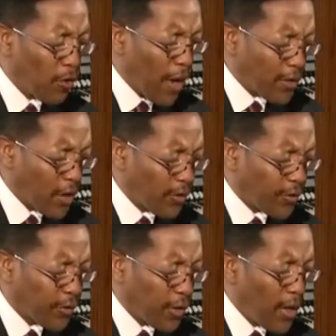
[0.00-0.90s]
grant
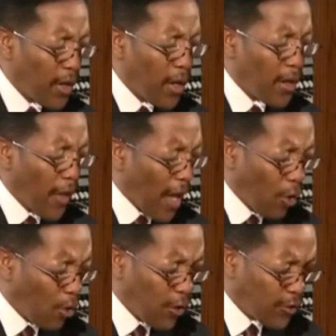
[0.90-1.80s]
us thy
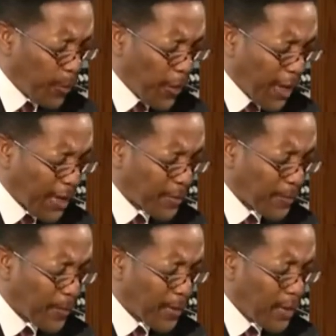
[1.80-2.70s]
Holy Spirit.
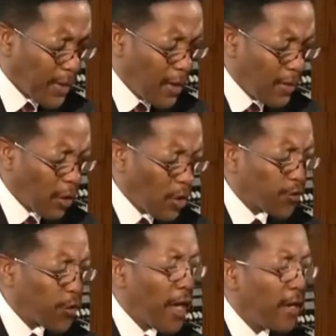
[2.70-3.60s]
For
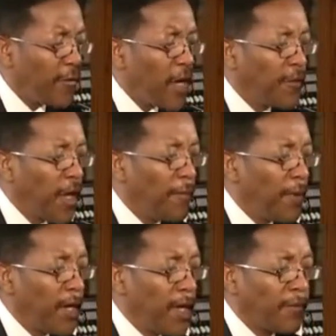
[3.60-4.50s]
you said, If ye
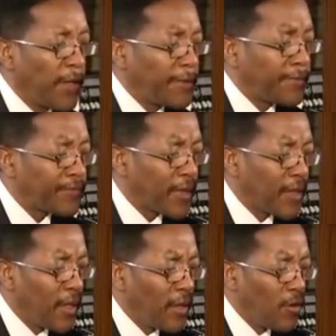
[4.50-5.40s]
then being evil,
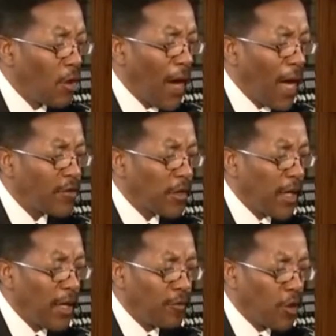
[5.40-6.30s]
know how to
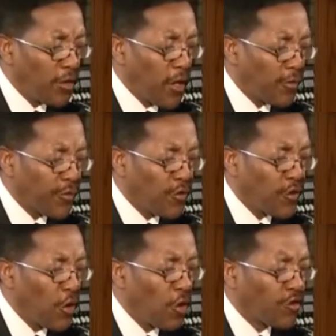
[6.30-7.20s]
give good gifts
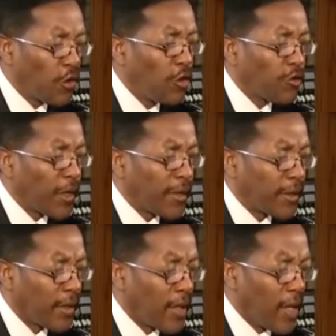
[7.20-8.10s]
unto your
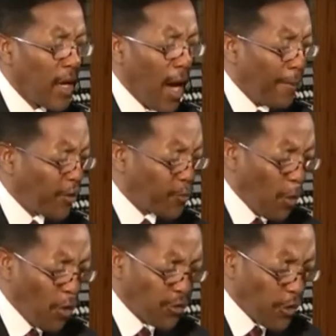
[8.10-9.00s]
children, how much
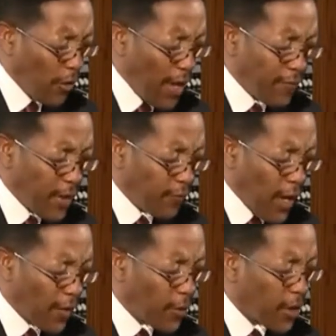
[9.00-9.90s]
more shall your heavenly
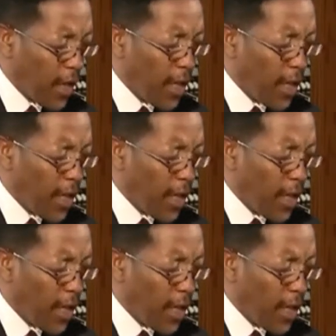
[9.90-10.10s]
Father